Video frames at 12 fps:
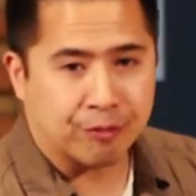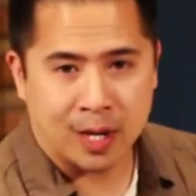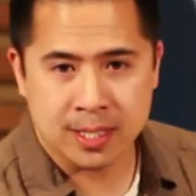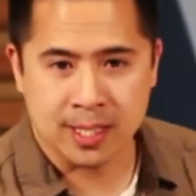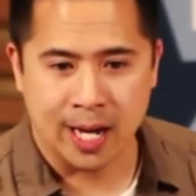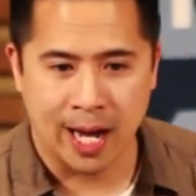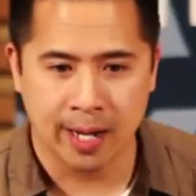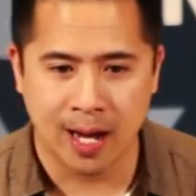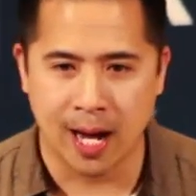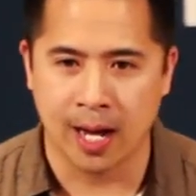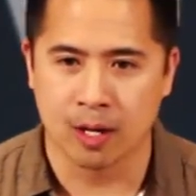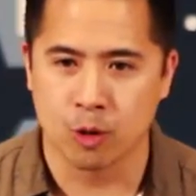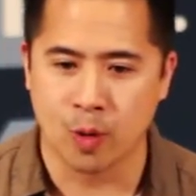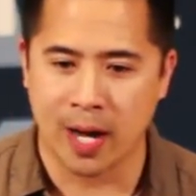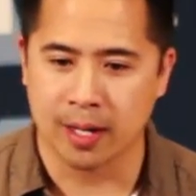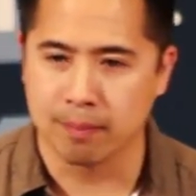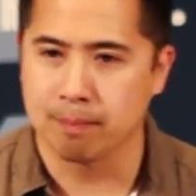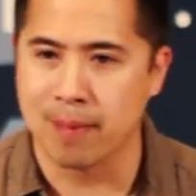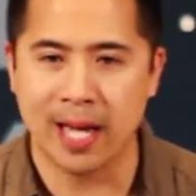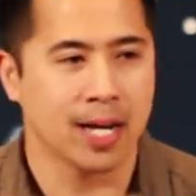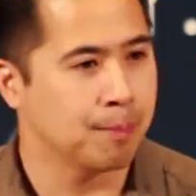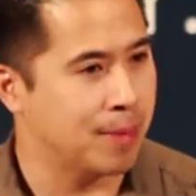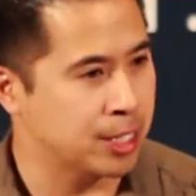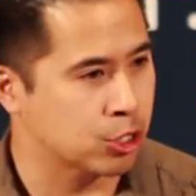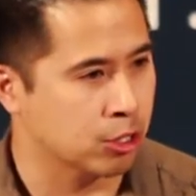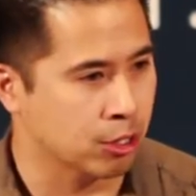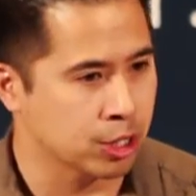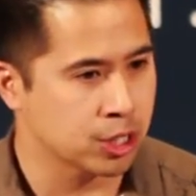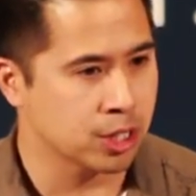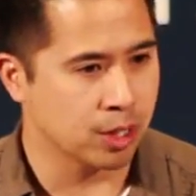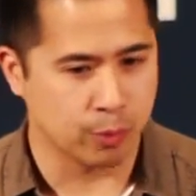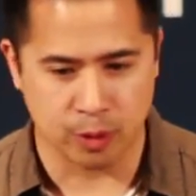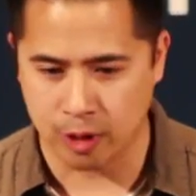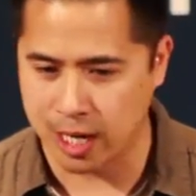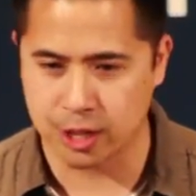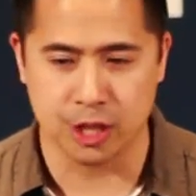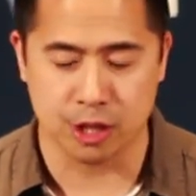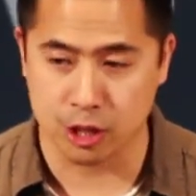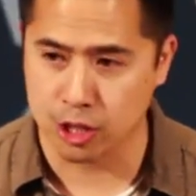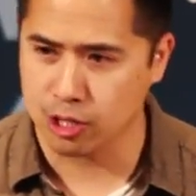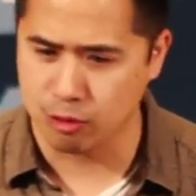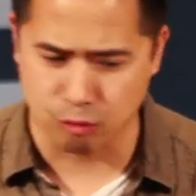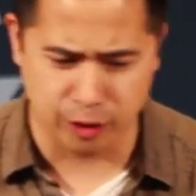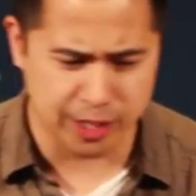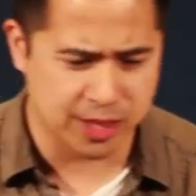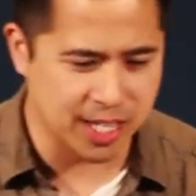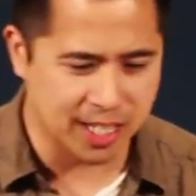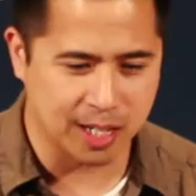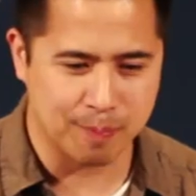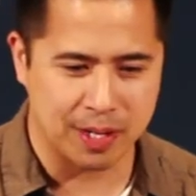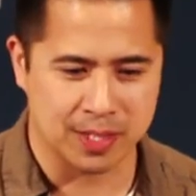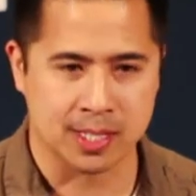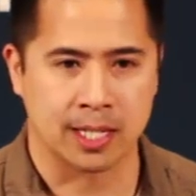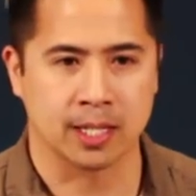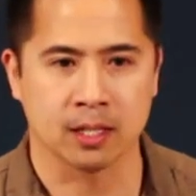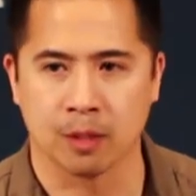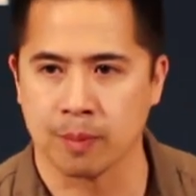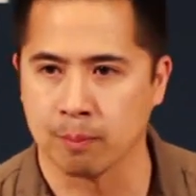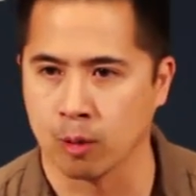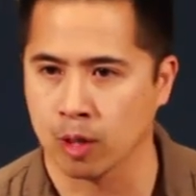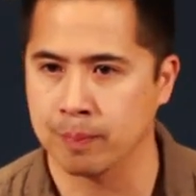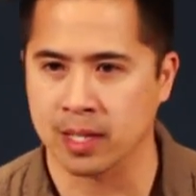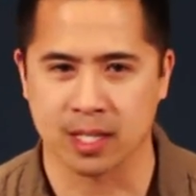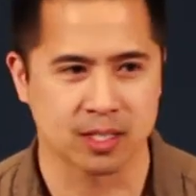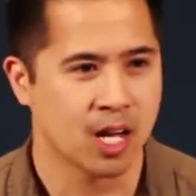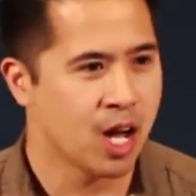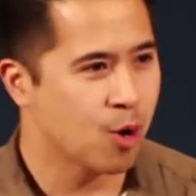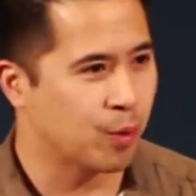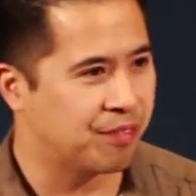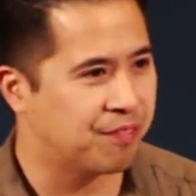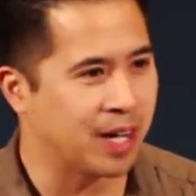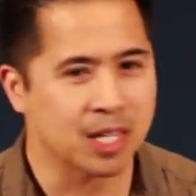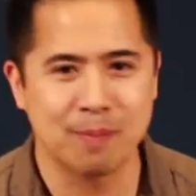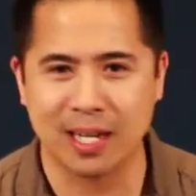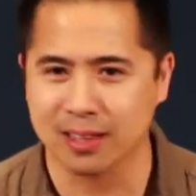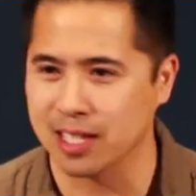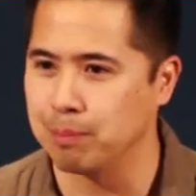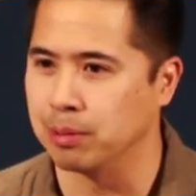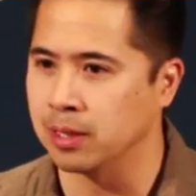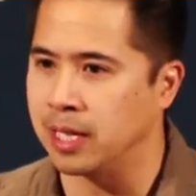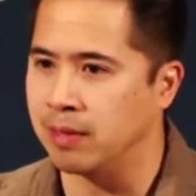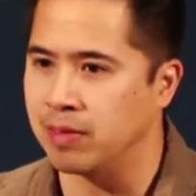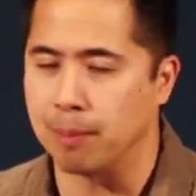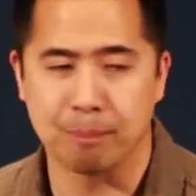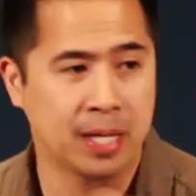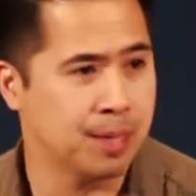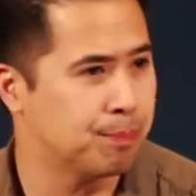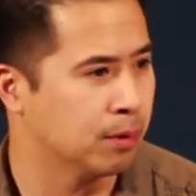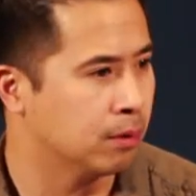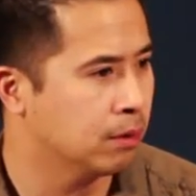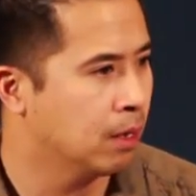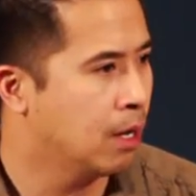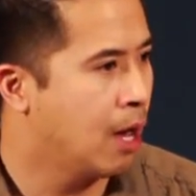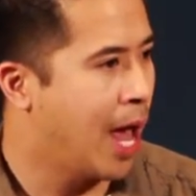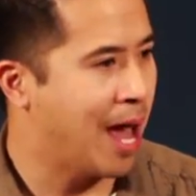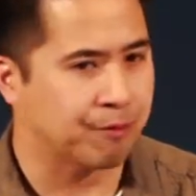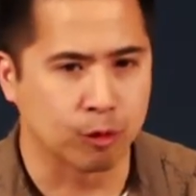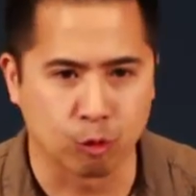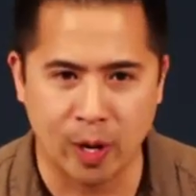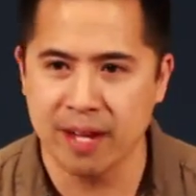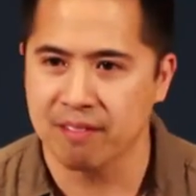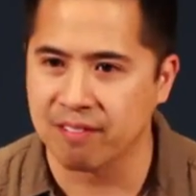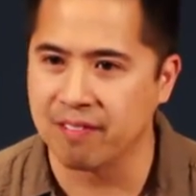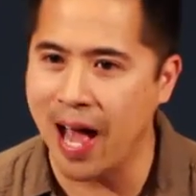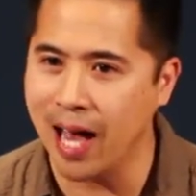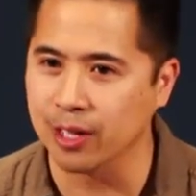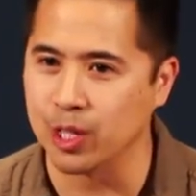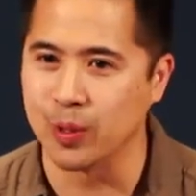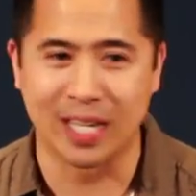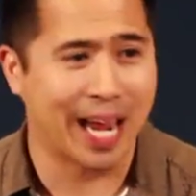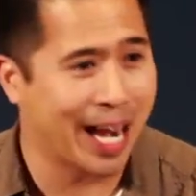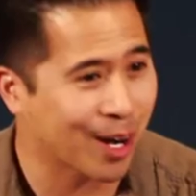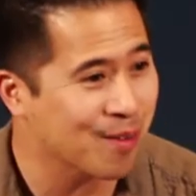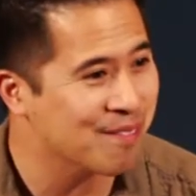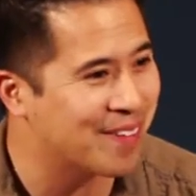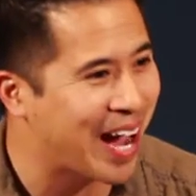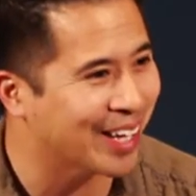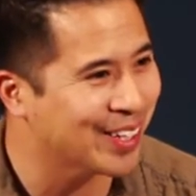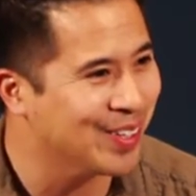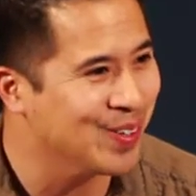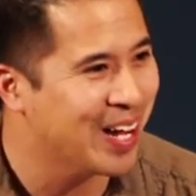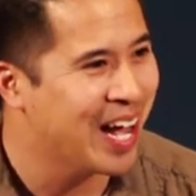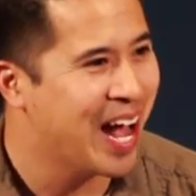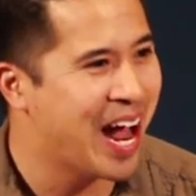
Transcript: friends and I, uh, who I met at my church, we were actually just really thinking about this idea a little bit more because we fundamentally believe that people have great value, inherent value,